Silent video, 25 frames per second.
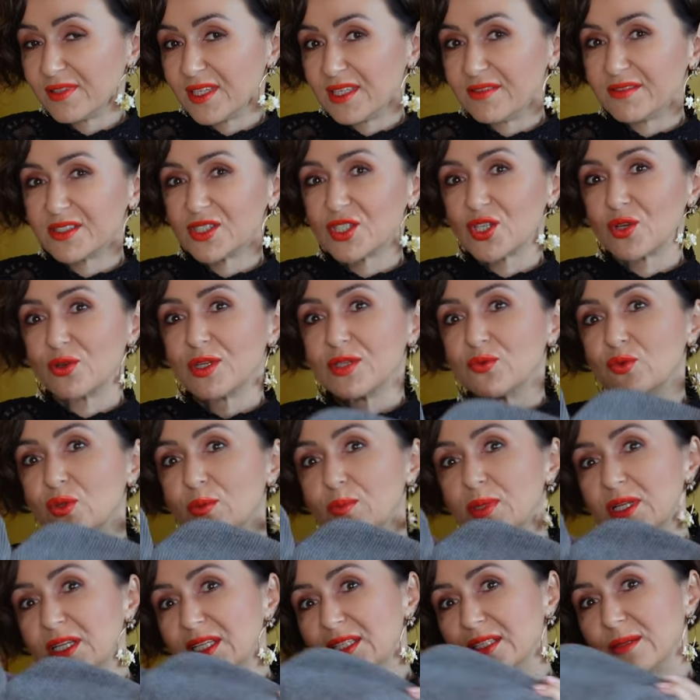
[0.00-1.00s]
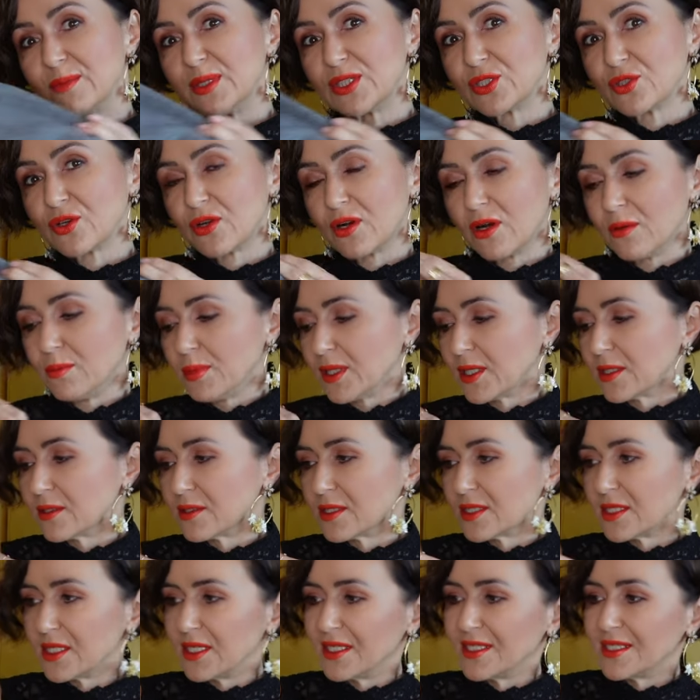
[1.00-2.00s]
Even so, it will be a little bit cropped
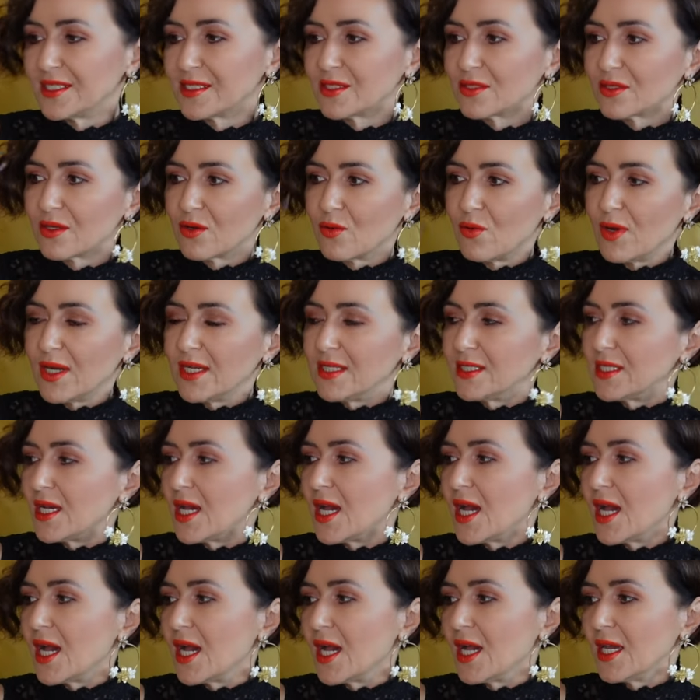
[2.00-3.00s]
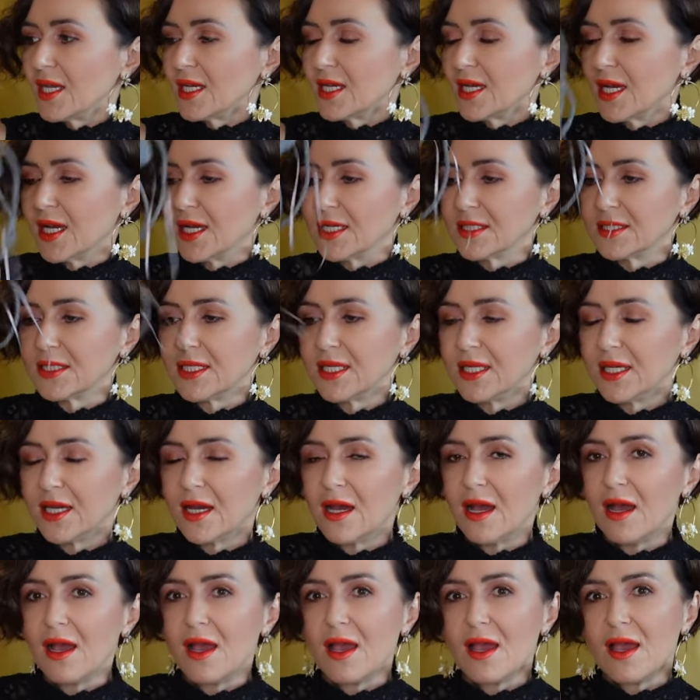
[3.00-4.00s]
because it is quite high cut
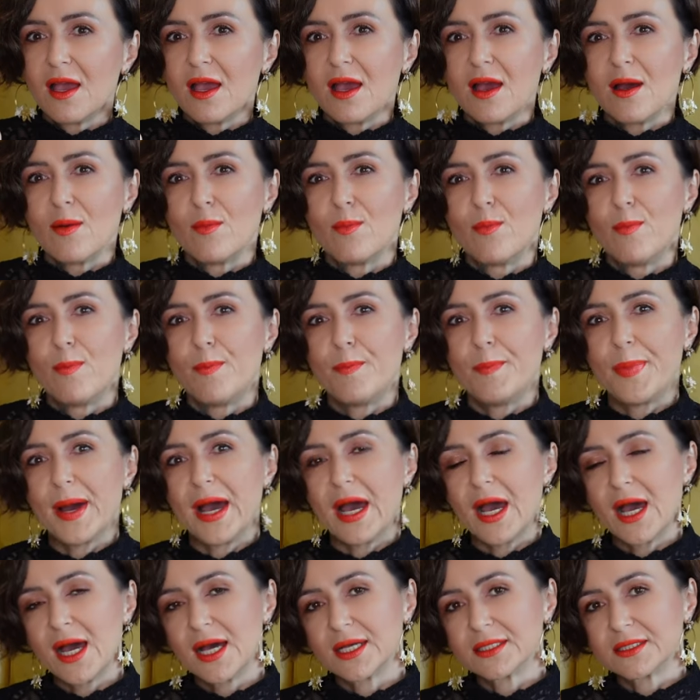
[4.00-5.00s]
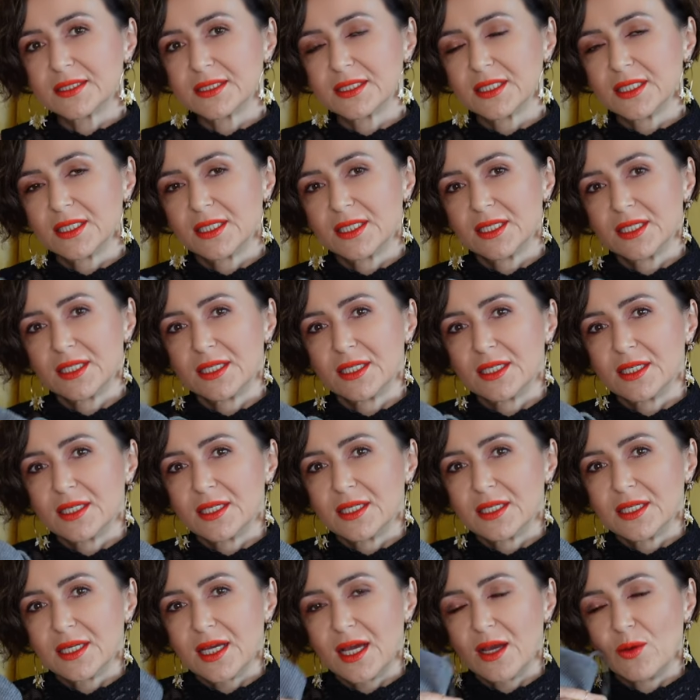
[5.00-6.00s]
here. But
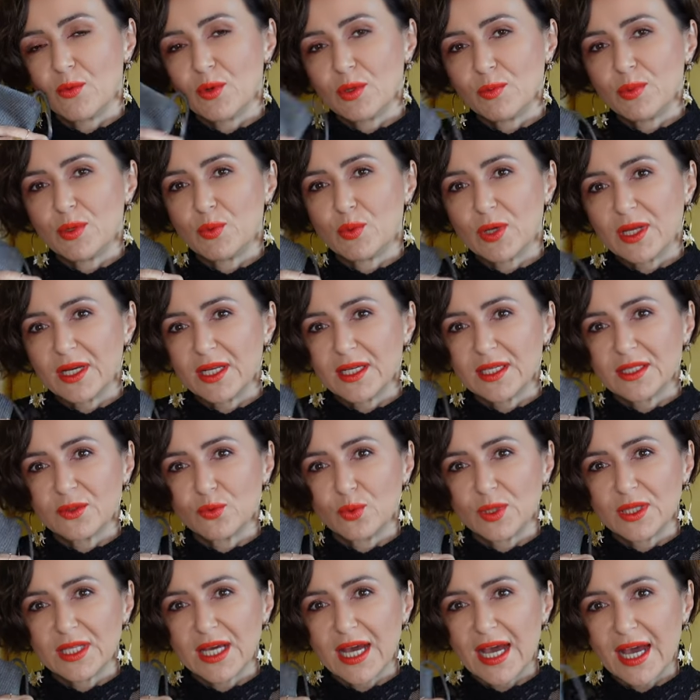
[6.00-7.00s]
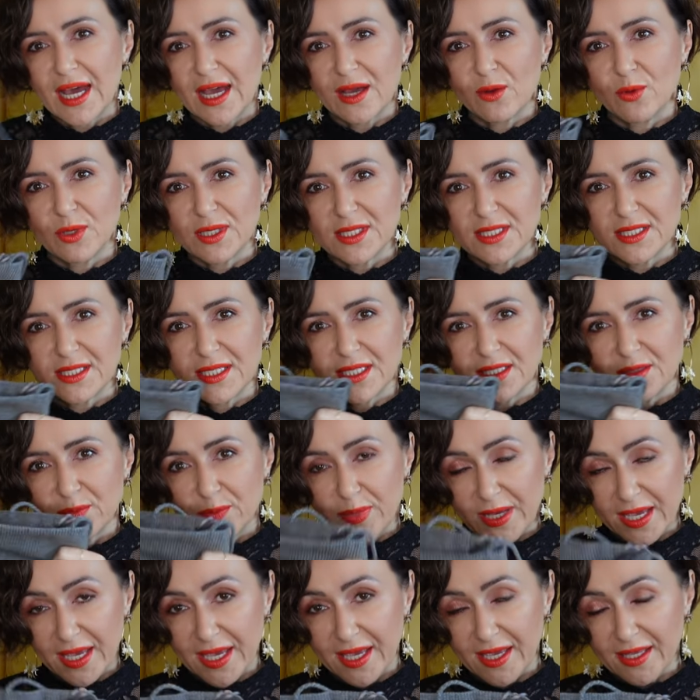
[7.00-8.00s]
I will be wearing it with high-waisted
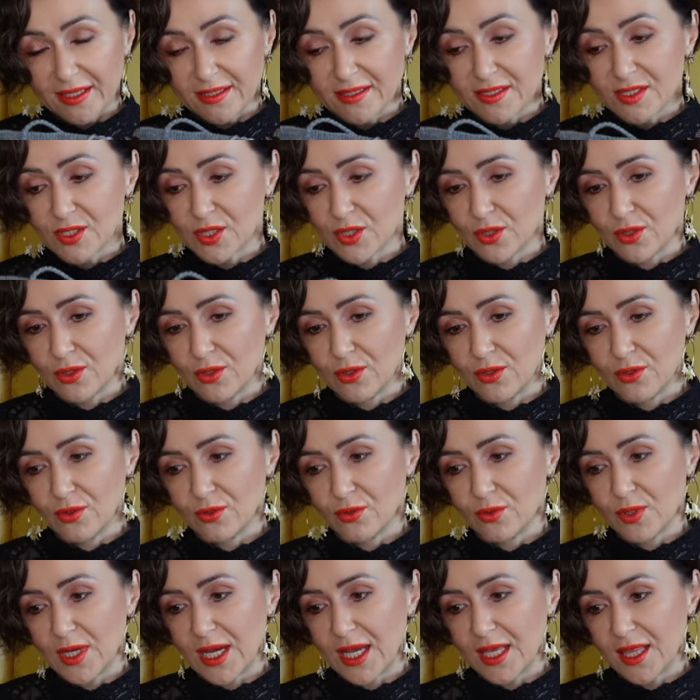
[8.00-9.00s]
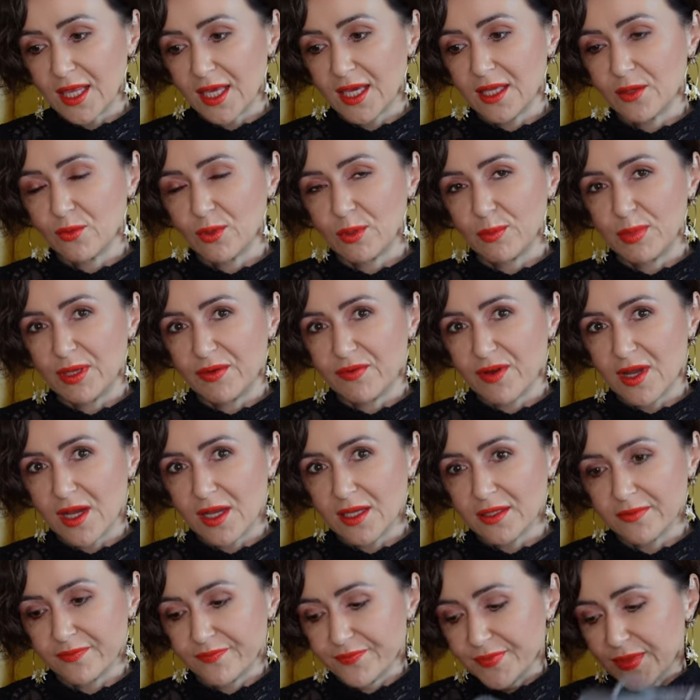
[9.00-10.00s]
pants, so I think it will be fine.